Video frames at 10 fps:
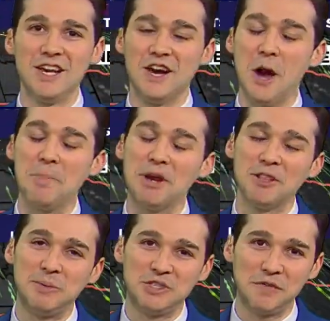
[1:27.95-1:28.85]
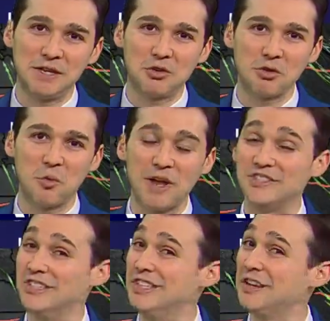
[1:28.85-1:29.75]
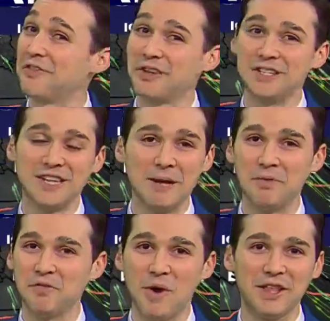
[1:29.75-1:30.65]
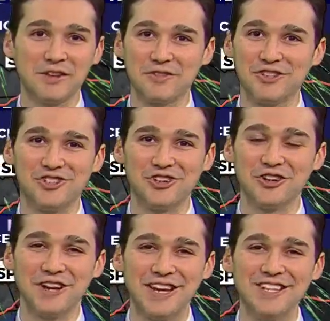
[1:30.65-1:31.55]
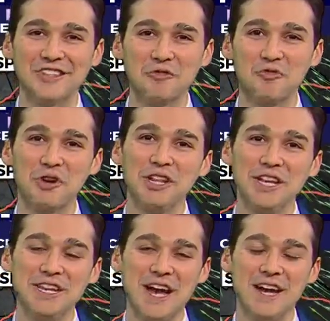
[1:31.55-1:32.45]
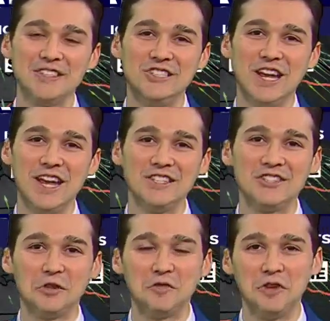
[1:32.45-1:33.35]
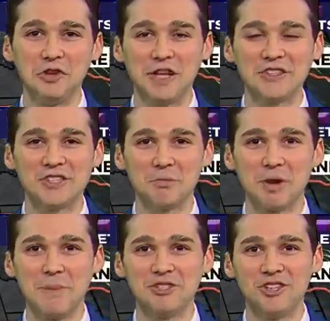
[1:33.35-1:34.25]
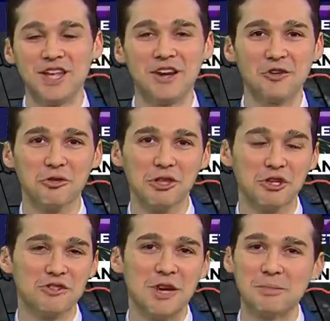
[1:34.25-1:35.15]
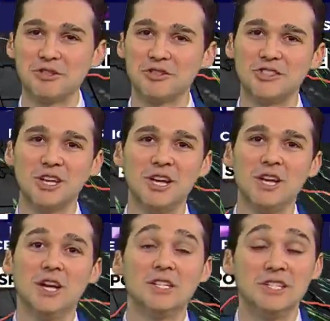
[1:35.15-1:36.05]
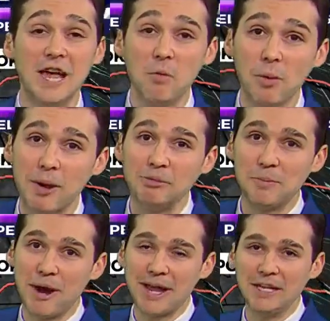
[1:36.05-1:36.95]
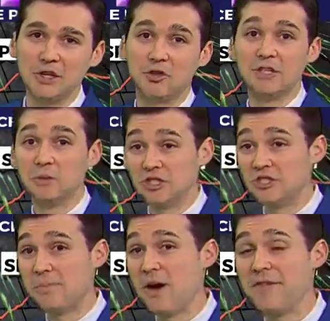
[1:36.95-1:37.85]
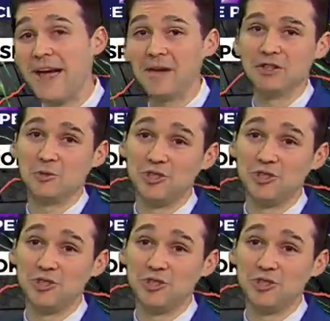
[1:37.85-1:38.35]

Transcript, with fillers: Up here in the Pacific Northwest, different type of weather for sure. It is a really nice day. It's still feeling like summer. I mentioned that earlier. Temperatures Today, warming up to about 80 degrees, which is above average.